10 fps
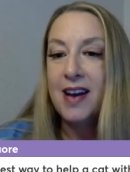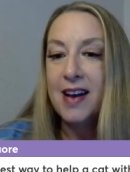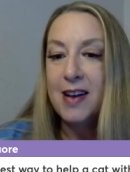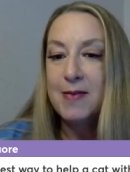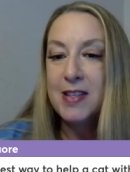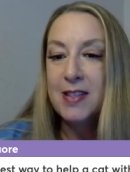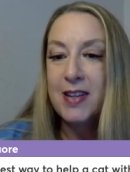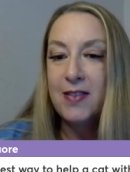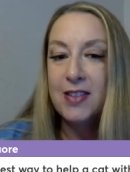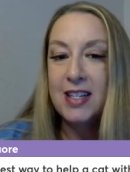Um,
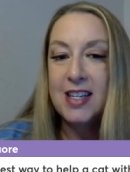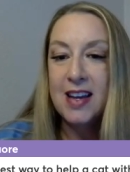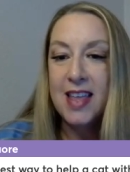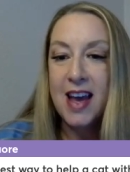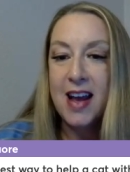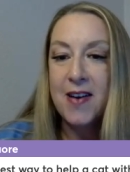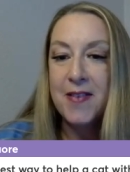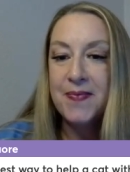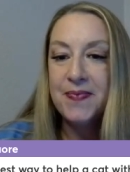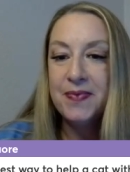so definitely check that
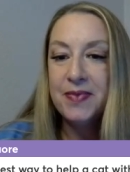out.